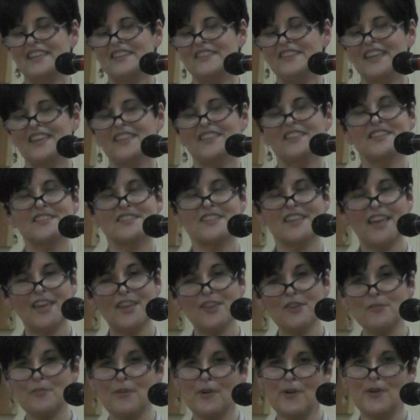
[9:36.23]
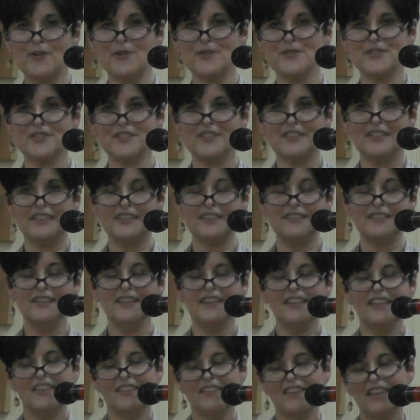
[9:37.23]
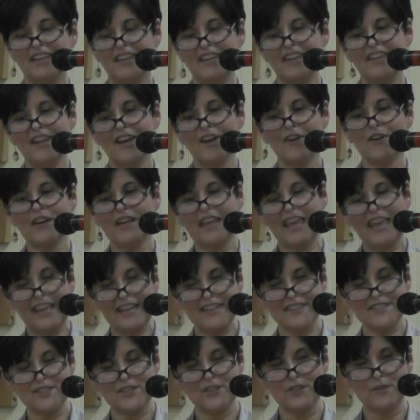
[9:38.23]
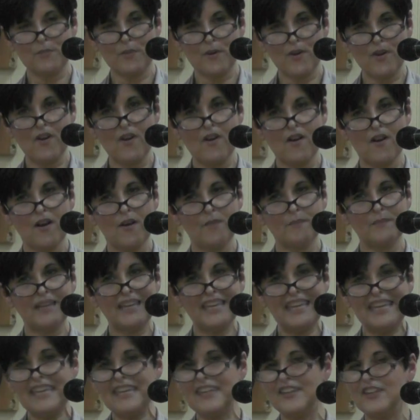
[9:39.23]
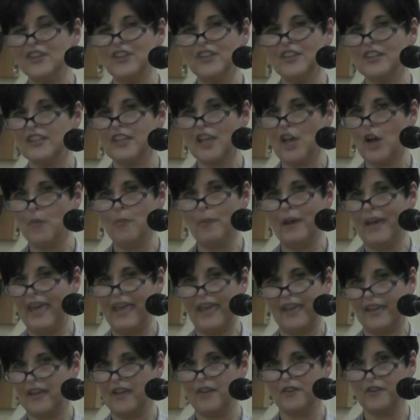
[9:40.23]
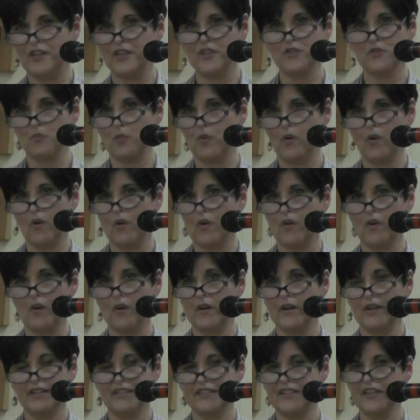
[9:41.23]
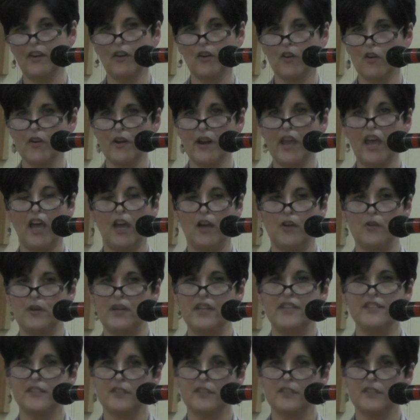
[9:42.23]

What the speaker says: that this other person that he'd already asked to the prom, he couldn't go back on his word and tell her no.